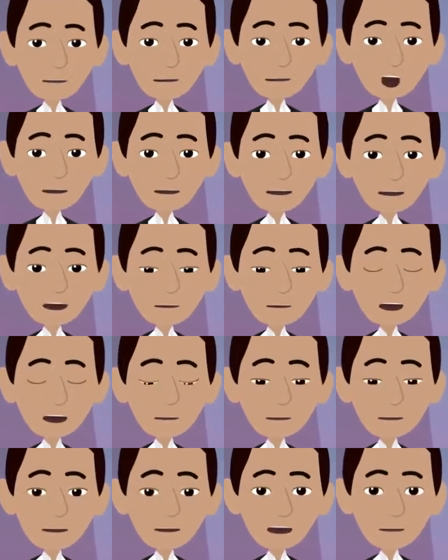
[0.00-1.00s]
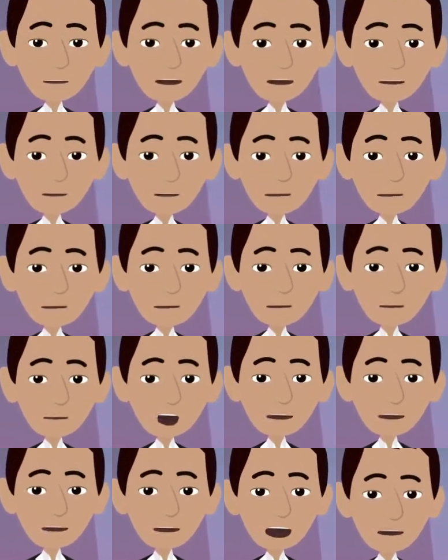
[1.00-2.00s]
technically speaking,
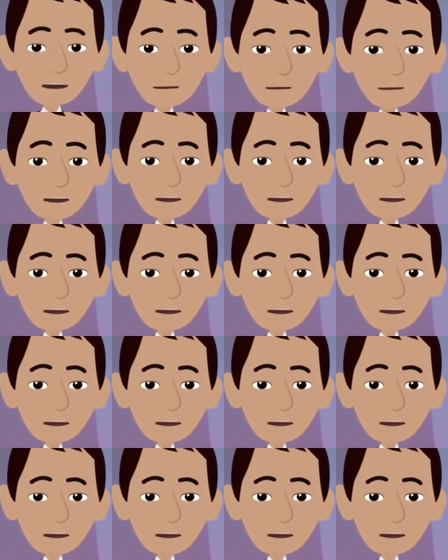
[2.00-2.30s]
exists